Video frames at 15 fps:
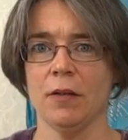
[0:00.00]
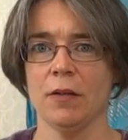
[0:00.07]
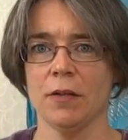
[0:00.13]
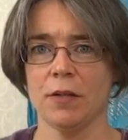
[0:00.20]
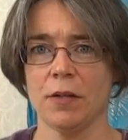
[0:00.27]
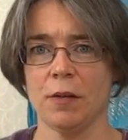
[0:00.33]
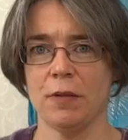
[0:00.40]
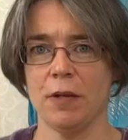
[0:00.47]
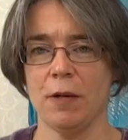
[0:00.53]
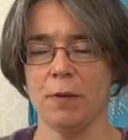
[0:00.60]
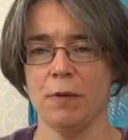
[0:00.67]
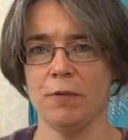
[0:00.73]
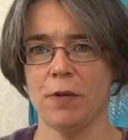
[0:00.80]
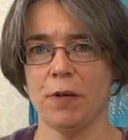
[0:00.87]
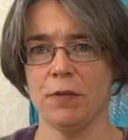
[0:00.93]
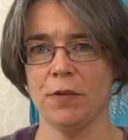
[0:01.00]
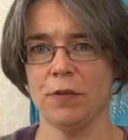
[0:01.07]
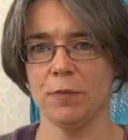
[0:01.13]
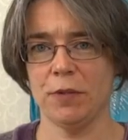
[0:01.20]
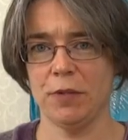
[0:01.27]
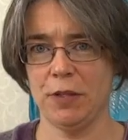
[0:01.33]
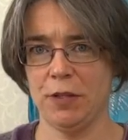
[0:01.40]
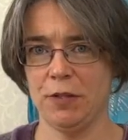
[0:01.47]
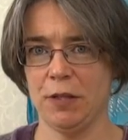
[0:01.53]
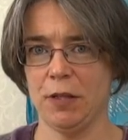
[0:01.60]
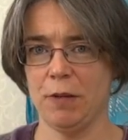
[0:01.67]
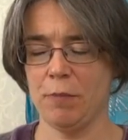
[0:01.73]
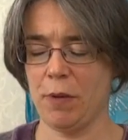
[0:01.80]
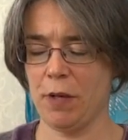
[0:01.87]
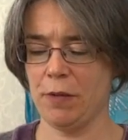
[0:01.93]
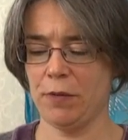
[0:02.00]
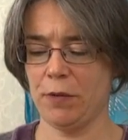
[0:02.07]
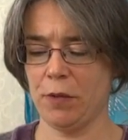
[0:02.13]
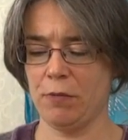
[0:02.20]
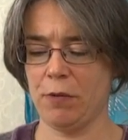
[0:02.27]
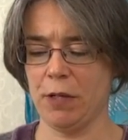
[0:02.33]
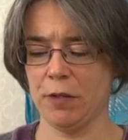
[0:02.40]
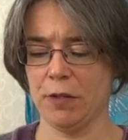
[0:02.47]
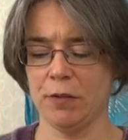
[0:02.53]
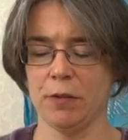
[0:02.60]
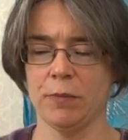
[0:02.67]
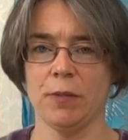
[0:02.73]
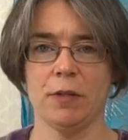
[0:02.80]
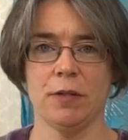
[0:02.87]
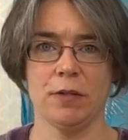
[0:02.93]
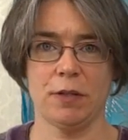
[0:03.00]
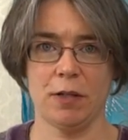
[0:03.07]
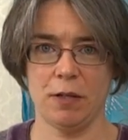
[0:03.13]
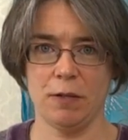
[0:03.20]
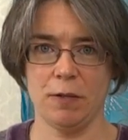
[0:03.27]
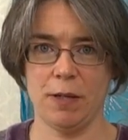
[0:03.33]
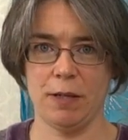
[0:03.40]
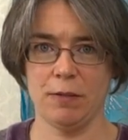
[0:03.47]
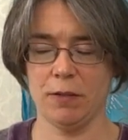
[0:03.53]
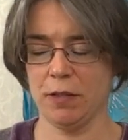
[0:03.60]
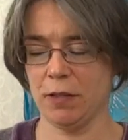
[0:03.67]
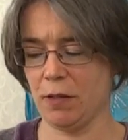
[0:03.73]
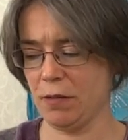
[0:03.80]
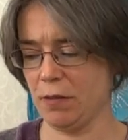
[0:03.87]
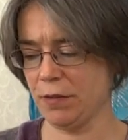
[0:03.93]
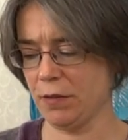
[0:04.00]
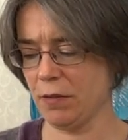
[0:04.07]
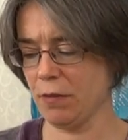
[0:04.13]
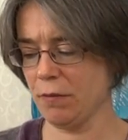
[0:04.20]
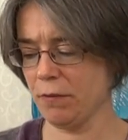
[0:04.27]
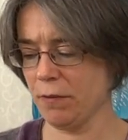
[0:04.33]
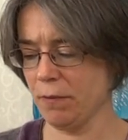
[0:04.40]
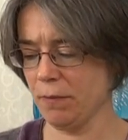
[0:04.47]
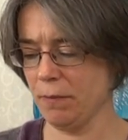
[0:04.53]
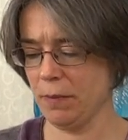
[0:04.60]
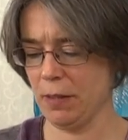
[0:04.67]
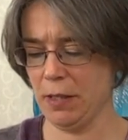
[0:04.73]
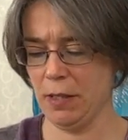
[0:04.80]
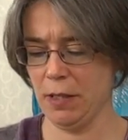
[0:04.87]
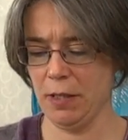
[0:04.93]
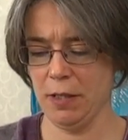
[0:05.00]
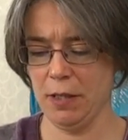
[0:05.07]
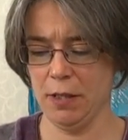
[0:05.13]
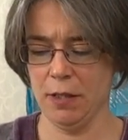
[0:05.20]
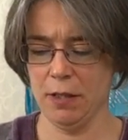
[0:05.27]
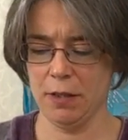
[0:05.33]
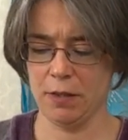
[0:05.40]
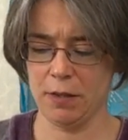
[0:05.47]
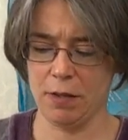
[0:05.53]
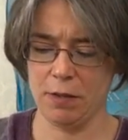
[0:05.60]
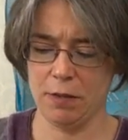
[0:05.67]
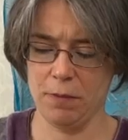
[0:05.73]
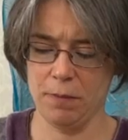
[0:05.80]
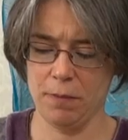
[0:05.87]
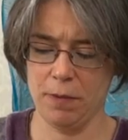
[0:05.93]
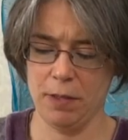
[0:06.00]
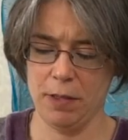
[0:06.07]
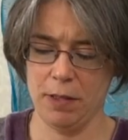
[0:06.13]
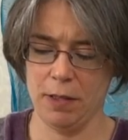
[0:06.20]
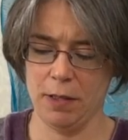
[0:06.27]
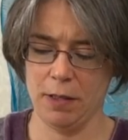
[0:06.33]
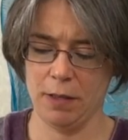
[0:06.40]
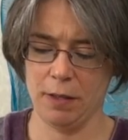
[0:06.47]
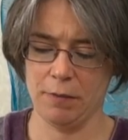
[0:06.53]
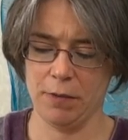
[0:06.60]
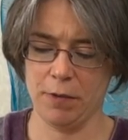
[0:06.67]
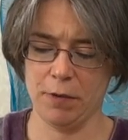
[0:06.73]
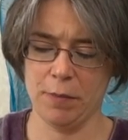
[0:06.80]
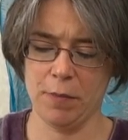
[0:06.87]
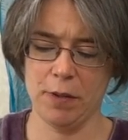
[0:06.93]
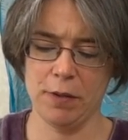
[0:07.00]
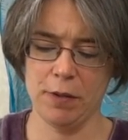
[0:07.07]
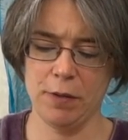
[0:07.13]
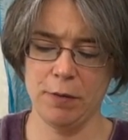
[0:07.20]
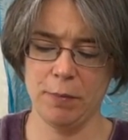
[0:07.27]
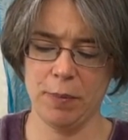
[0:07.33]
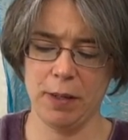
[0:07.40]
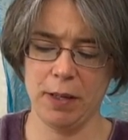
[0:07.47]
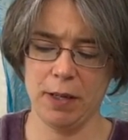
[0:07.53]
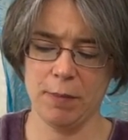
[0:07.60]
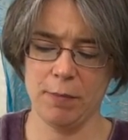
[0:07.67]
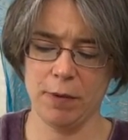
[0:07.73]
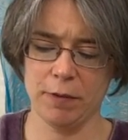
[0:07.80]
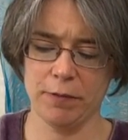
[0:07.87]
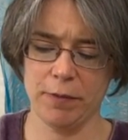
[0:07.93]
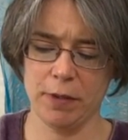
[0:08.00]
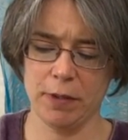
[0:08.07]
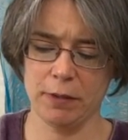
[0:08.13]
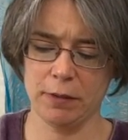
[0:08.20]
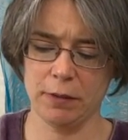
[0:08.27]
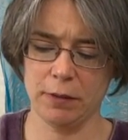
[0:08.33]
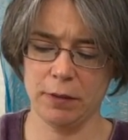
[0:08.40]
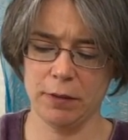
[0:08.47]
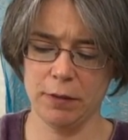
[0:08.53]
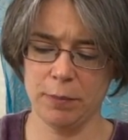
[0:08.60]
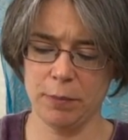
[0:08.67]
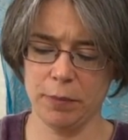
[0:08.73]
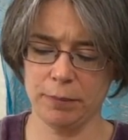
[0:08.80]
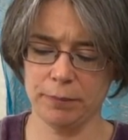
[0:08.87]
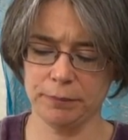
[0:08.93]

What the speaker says: So now we've done some stitching in both directions, I'm going to show you how to cast off. So I've got my loop here, my final loop.